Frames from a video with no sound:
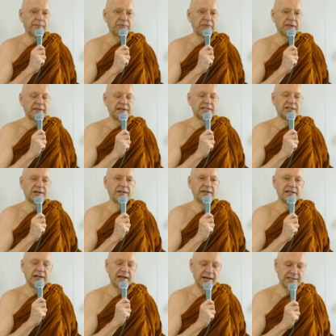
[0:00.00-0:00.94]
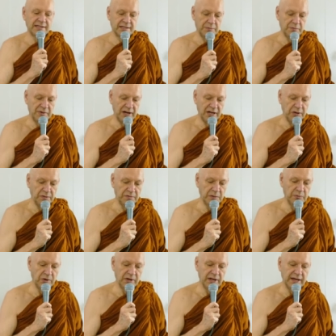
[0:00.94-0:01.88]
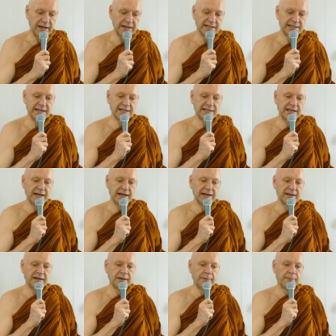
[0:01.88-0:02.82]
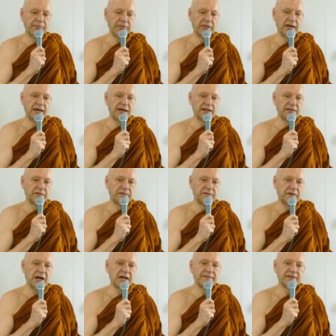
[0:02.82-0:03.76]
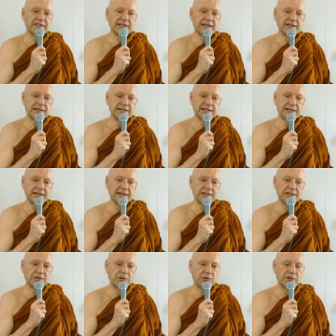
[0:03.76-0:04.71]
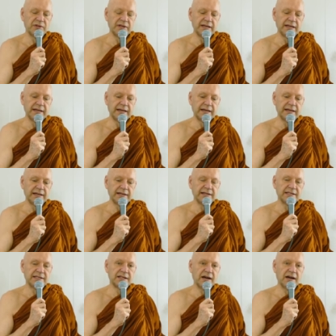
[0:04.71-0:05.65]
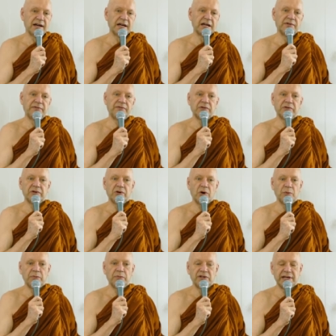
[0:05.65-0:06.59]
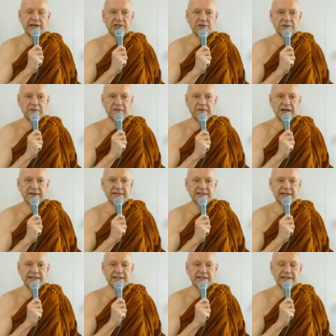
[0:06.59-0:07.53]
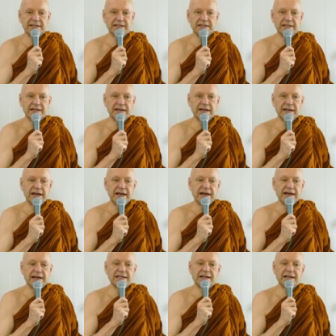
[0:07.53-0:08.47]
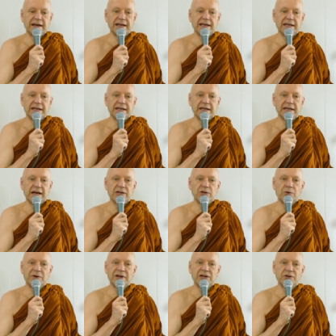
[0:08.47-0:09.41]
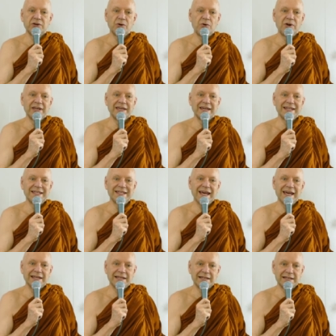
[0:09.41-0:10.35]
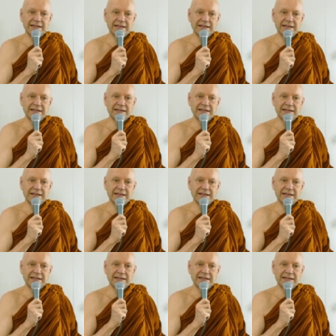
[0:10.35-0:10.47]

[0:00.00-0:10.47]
There's another nice simile of the Buddha. He says that uh, the five senses or the desire for the objects of the five senses uh, is like uh, you are incurring a debt.